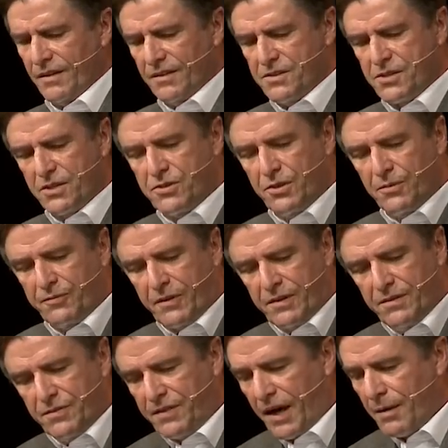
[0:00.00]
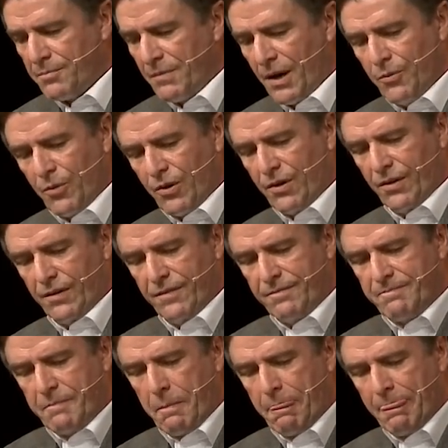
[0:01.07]
He says, you've, you've kept my word.
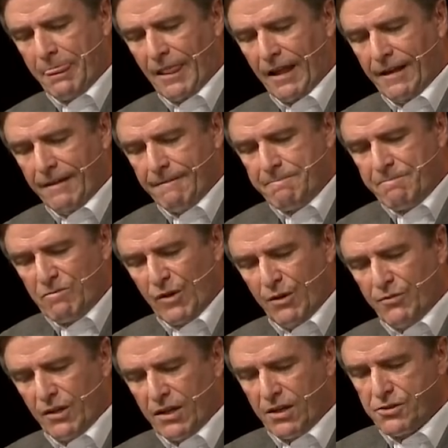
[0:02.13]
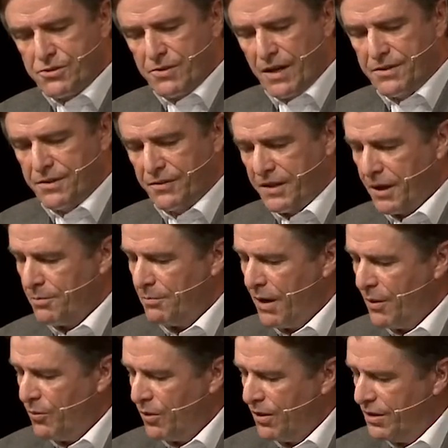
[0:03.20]
You've a little strength, you kept
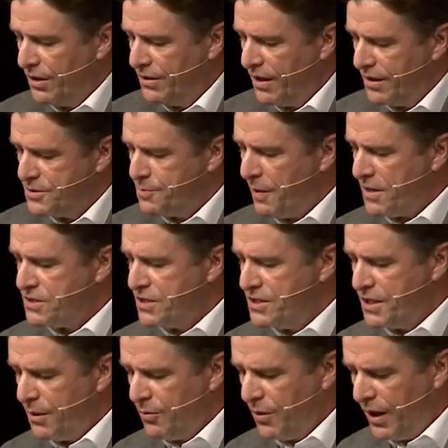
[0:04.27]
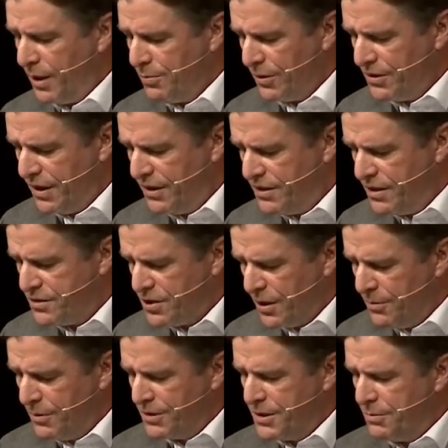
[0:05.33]
my word. And as best as they were able, they
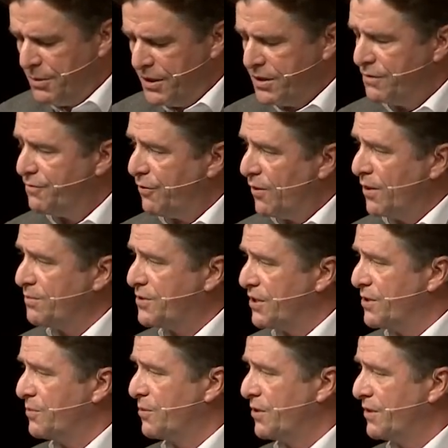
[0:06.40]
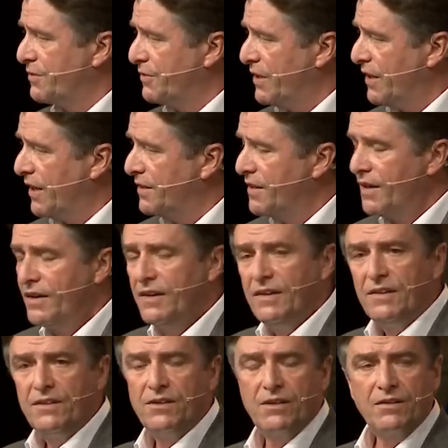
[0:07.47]
determined to be conformed to the word of God.
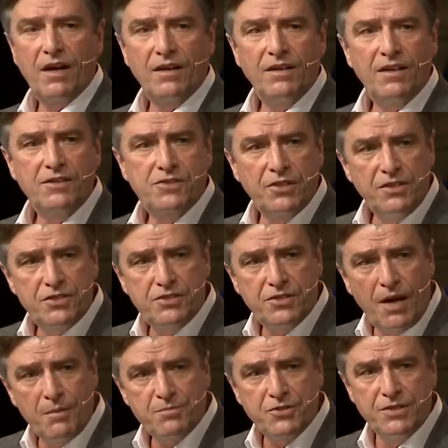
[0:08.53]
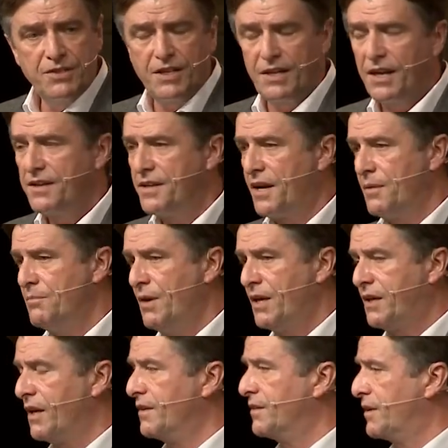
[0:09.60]
It's an assumption today that I'm
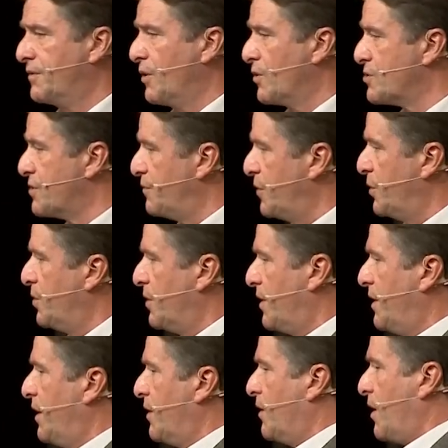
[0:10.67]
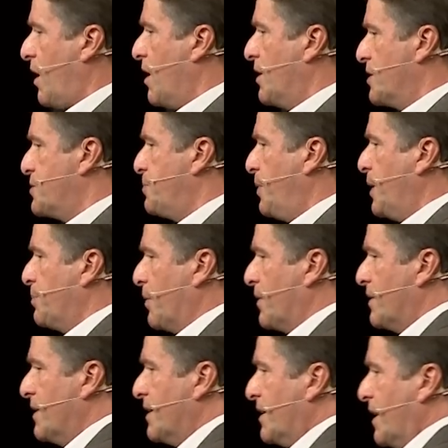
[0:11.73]
making that those of you who are here are honest people.
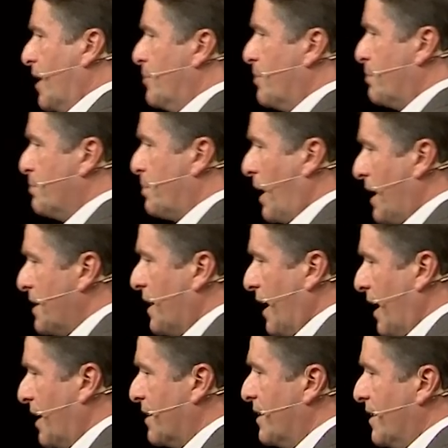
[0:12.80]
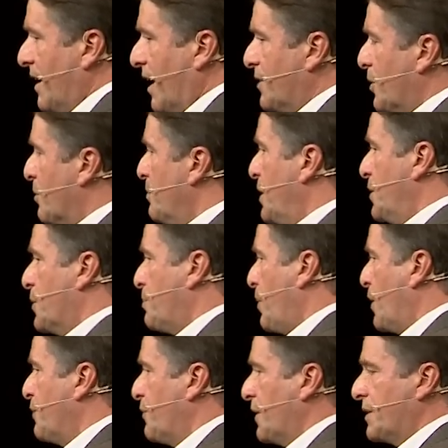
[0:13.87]
And by that, I don't mean you're
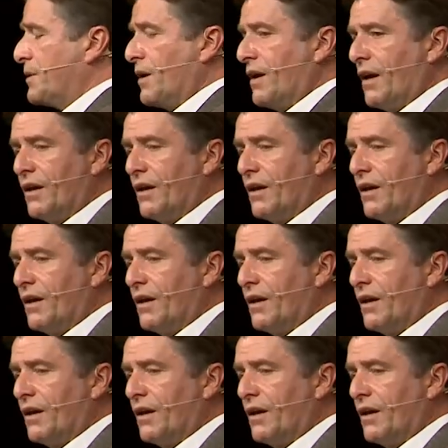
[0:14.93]
perfect.